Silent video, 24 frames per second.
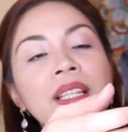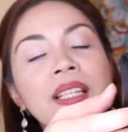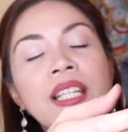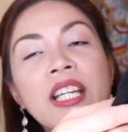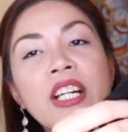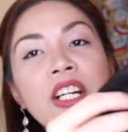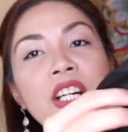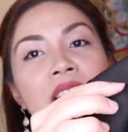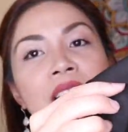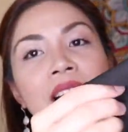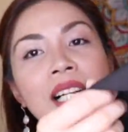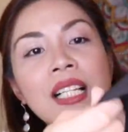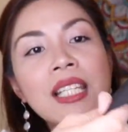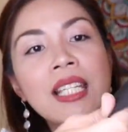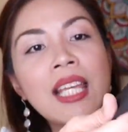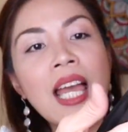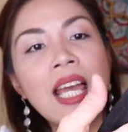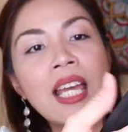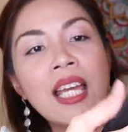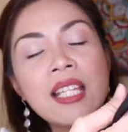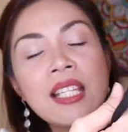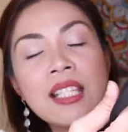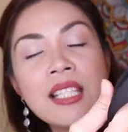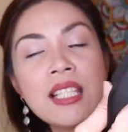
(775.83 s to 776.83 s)
material
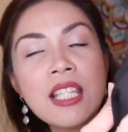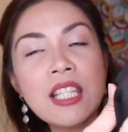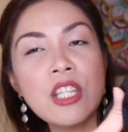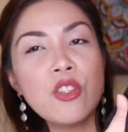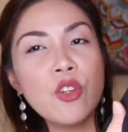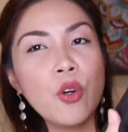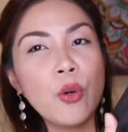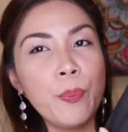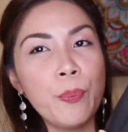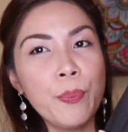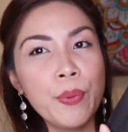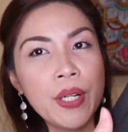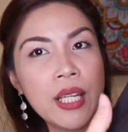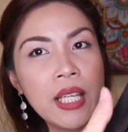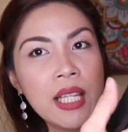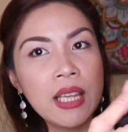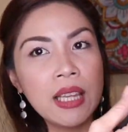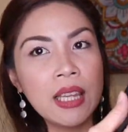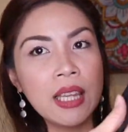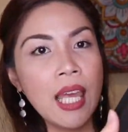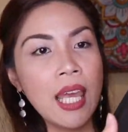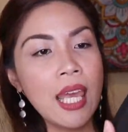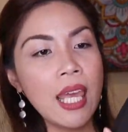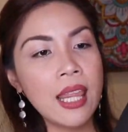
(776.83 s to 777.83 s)
niya is
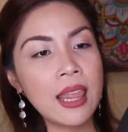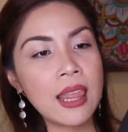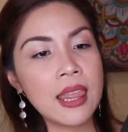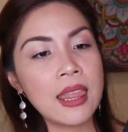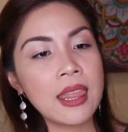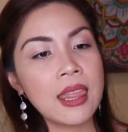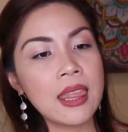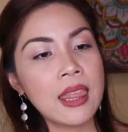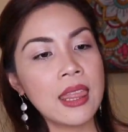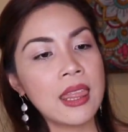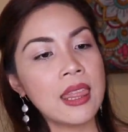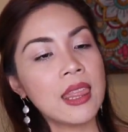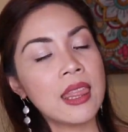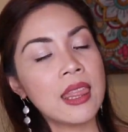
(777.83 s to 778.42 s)
neoprene din.